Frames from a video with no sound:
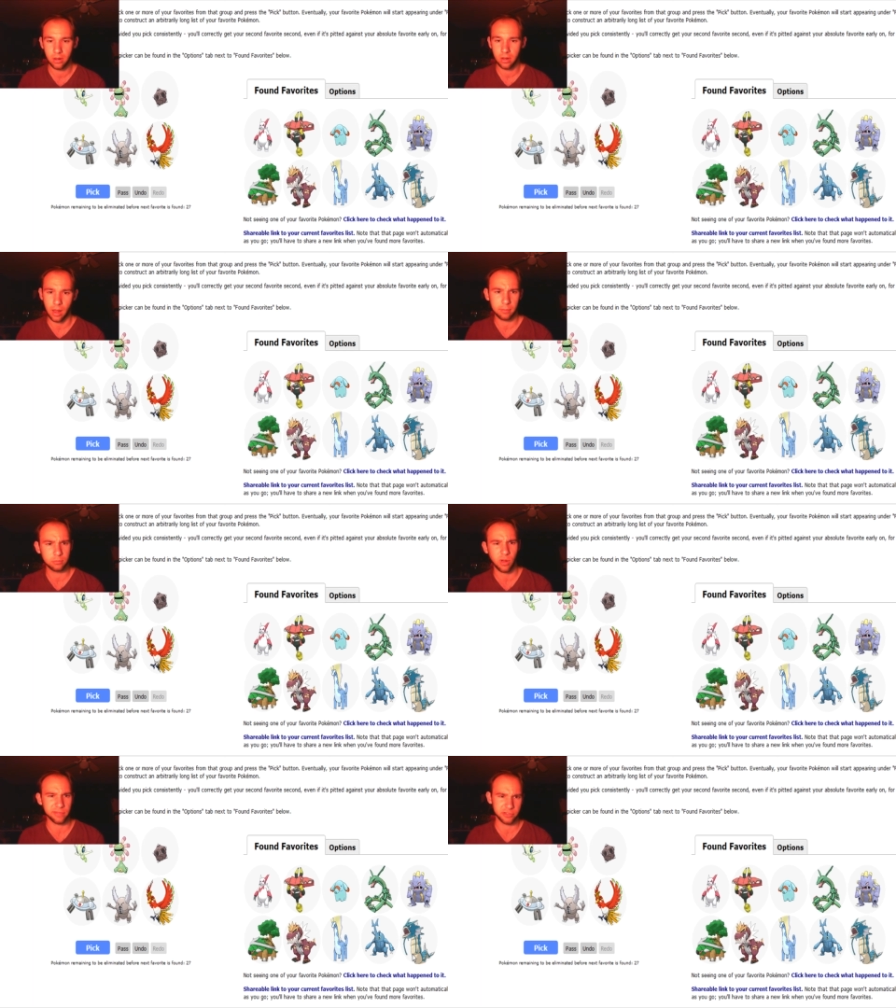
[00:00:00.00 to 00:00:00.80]
Uh,
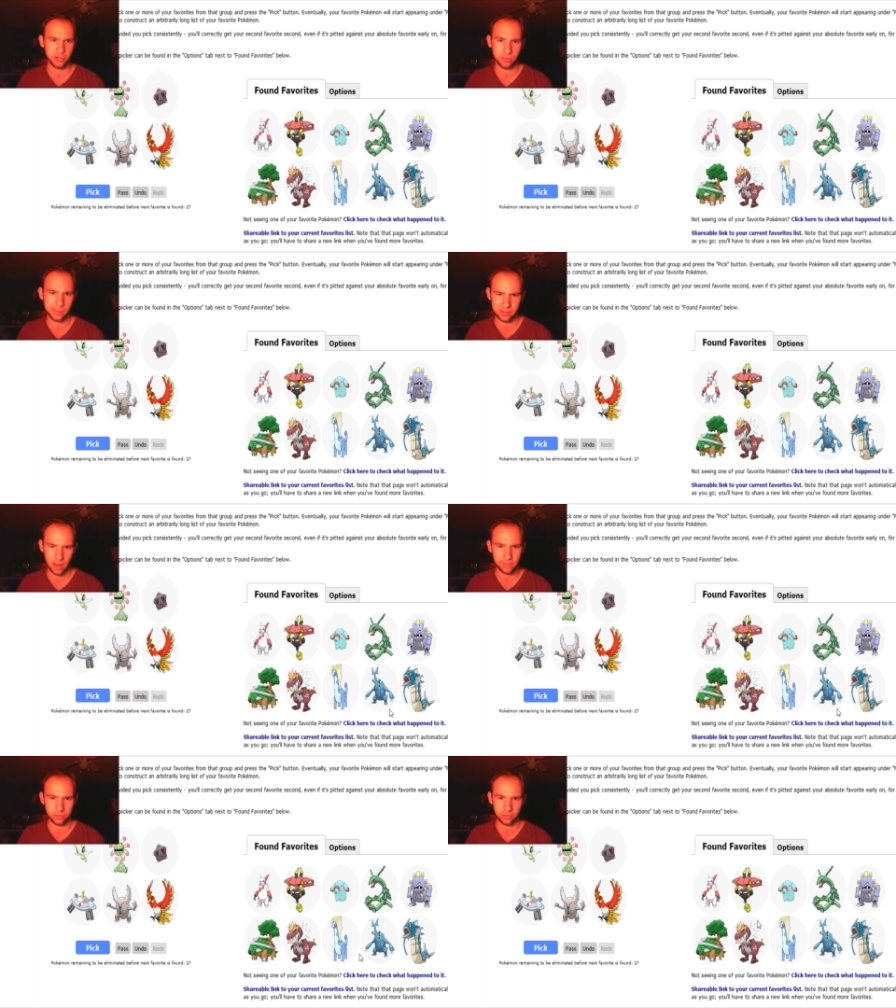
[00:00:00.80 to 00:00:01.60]
twelve and two, because
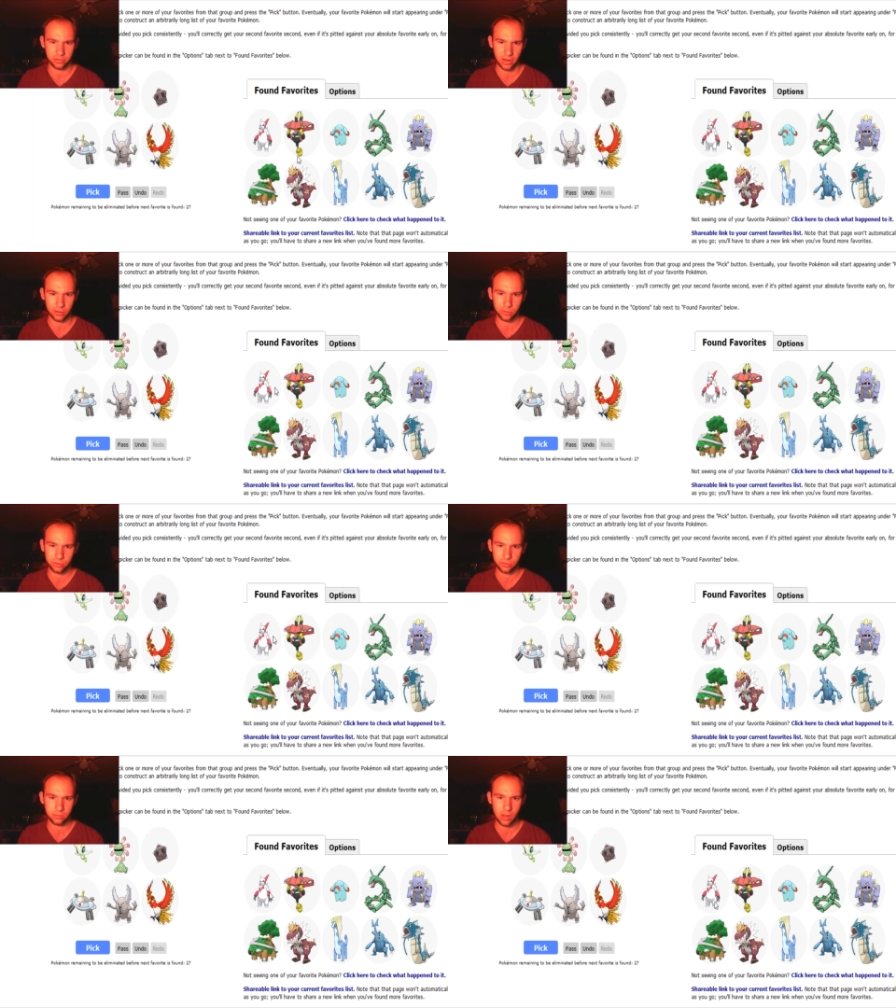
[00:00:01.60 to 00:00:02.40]
obviously Zangoose
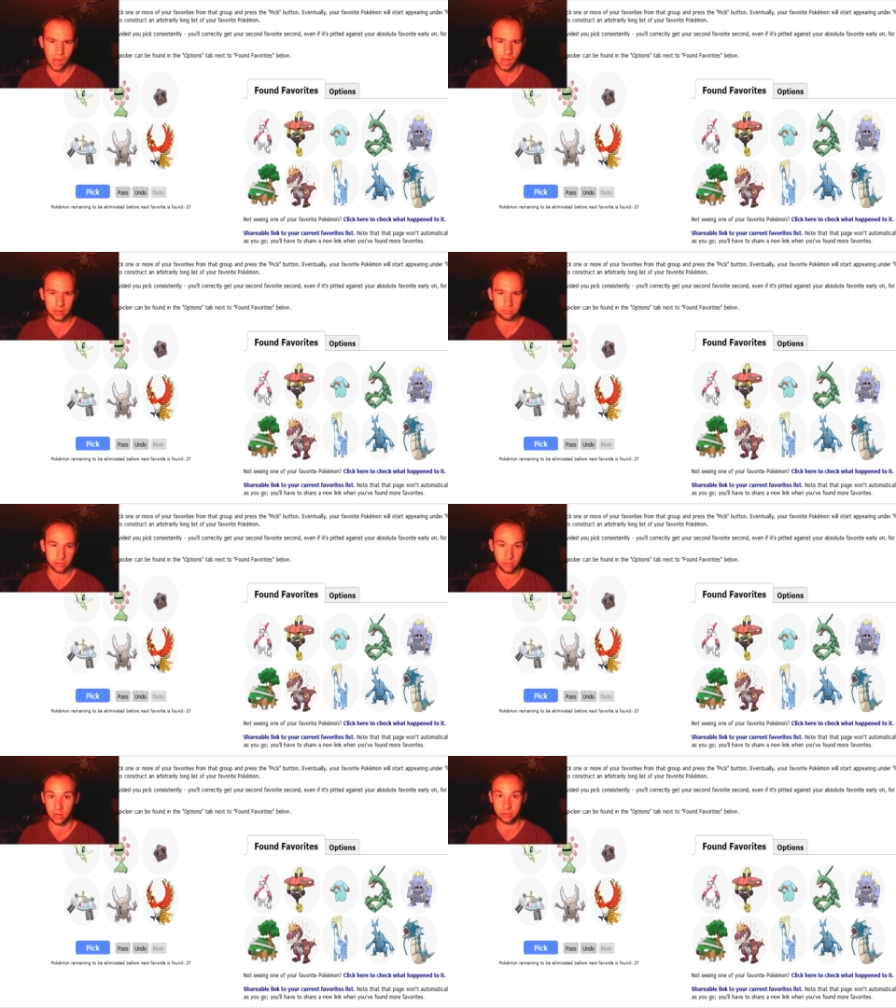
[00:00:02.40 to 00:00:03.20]
uh, is
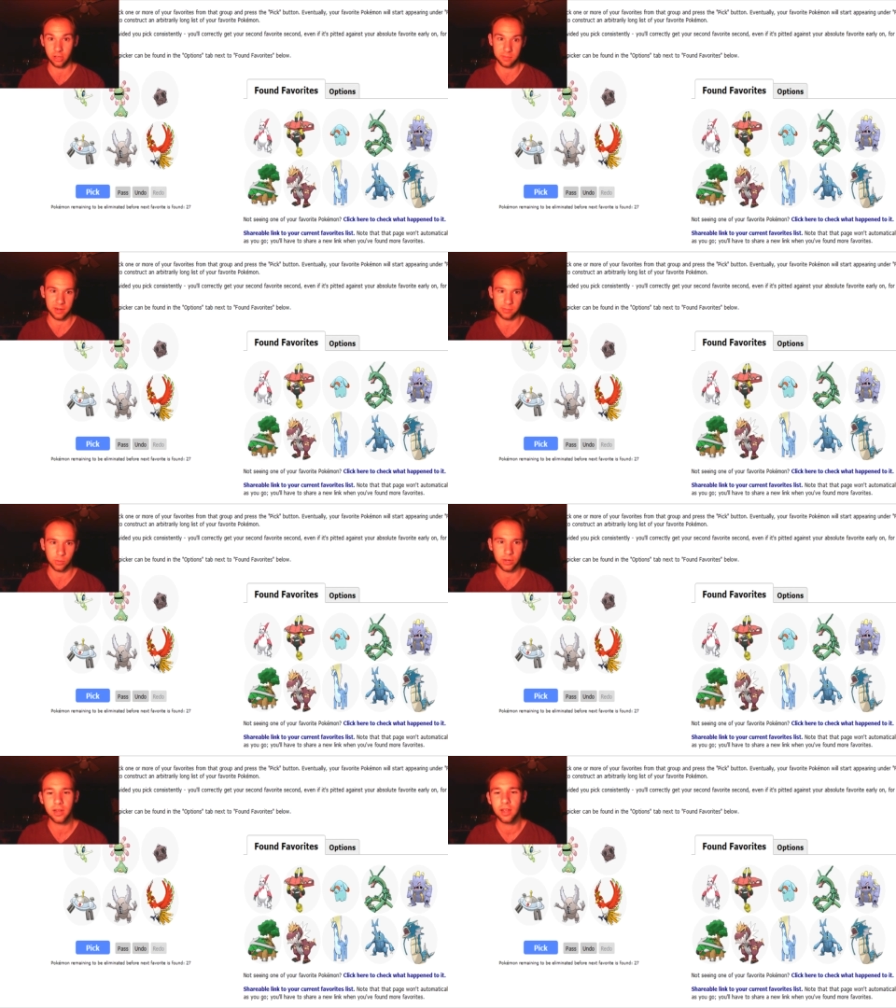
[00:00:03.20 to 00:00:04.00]
going to be number one.